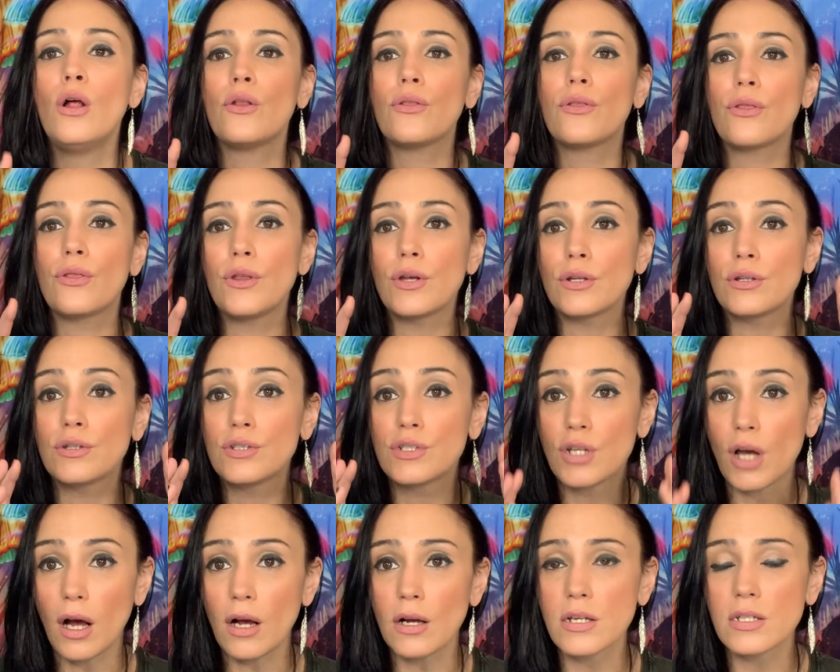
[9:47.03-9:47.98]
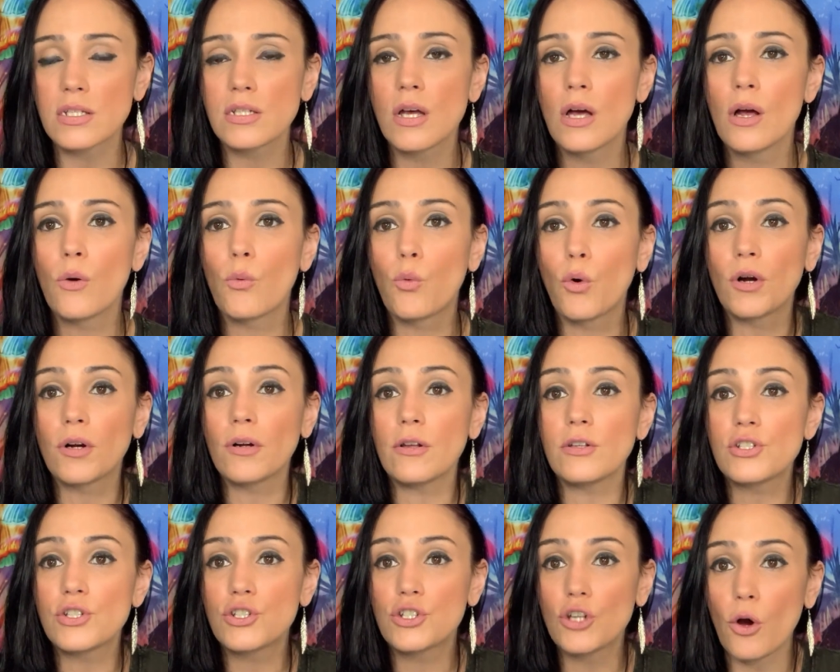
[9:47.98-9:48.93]
The ducks were
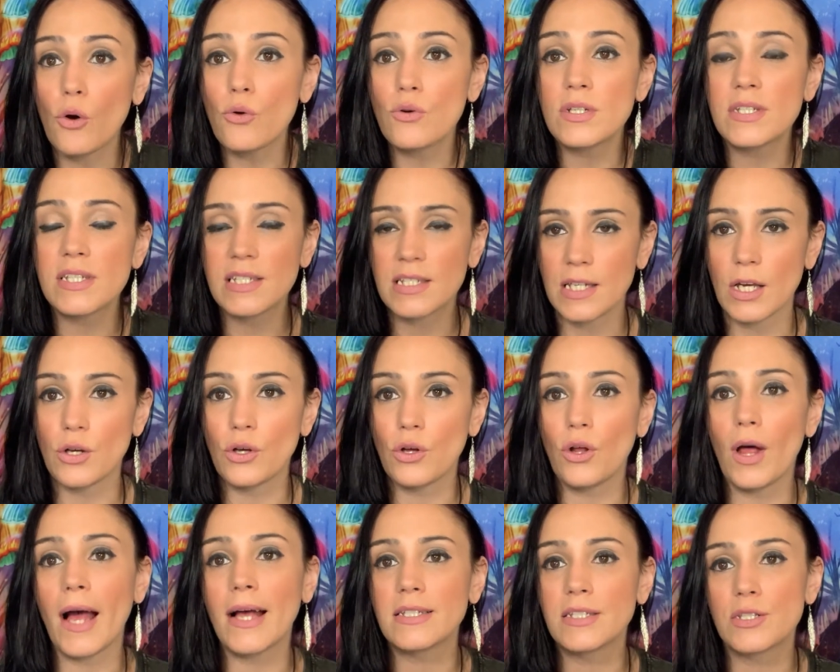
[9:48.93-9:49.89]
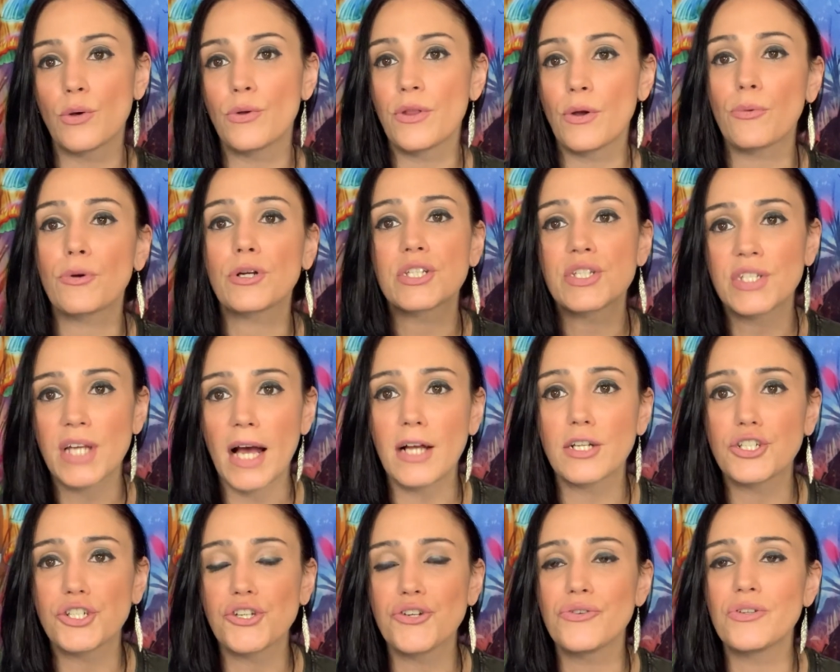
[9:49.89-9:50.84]
stone still as though they were
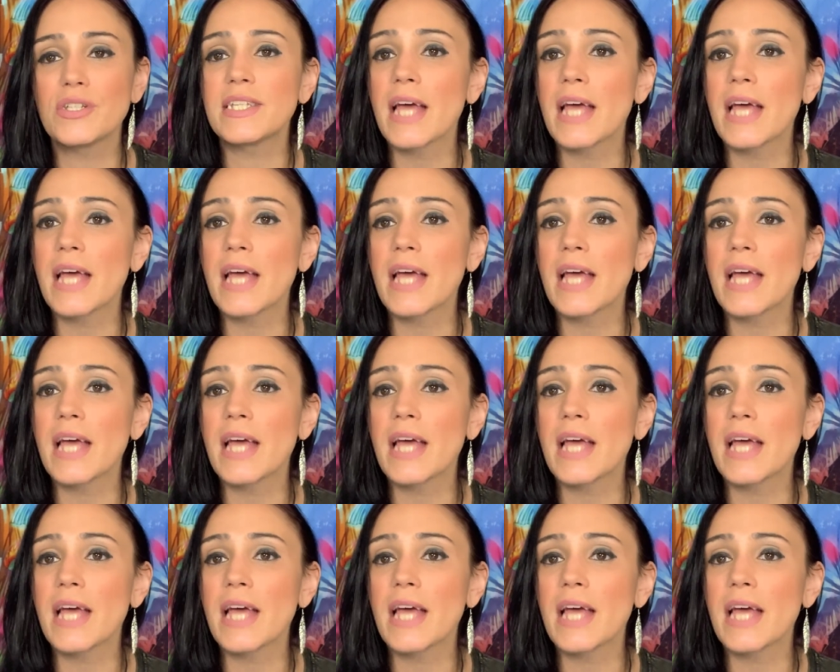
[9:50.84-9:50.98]
statues.